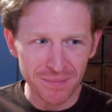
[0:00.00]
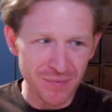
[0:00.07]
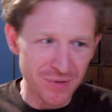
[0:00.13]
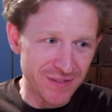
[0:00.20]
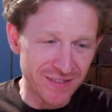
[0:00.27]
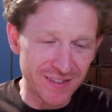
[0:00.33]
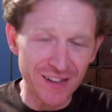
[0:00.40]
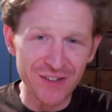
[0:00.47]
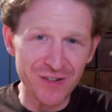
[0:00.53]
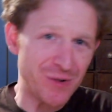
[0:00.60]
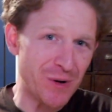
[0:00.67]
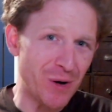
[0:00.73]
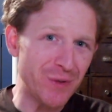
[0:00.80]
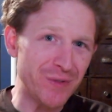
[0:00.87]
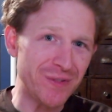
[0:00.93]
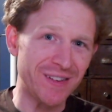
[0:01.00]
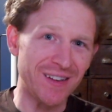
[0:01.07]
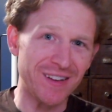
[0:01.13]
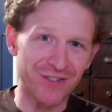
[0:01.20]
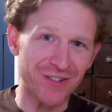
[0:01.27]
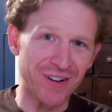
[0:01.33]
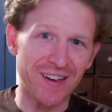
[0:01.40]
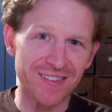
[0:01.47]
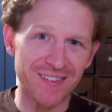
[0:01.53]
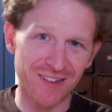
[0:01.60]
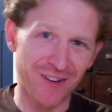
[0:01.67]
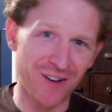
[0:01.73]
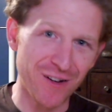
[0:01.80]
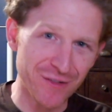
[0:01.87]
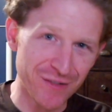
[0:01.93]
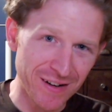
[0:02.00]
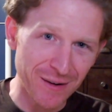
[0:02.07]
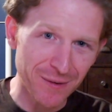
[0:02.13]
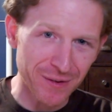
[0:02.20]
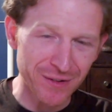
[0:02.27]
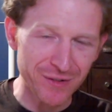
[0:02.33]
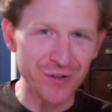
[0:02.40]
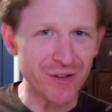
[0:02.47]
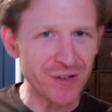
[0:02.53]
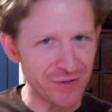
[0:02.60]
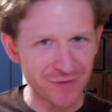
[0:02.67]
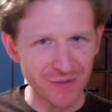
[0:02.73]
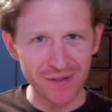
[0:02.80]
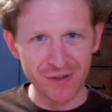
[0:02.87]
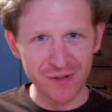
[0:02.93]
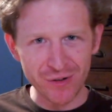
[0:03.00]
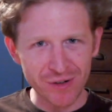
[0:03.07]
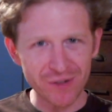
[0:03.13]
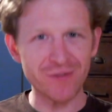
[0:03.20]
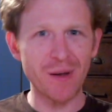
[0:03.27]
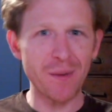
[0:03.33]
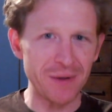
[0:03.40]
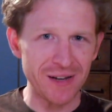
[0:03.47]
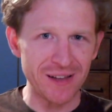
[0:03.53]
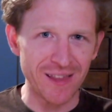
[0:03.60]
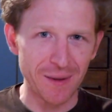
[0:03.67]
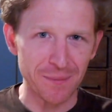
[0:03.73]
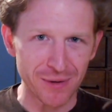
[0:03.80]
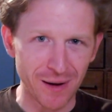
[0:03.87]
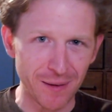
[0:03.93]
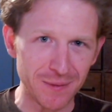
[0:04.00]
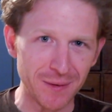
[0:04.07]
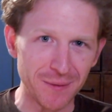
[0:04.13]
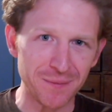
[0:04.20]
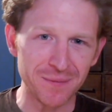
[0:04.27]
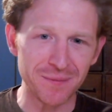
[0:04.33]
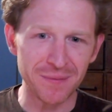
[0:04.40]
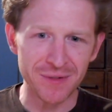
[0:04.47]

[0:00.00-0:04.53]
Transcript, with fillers: since you own the address on all of the networks, you can you can remedy that problem.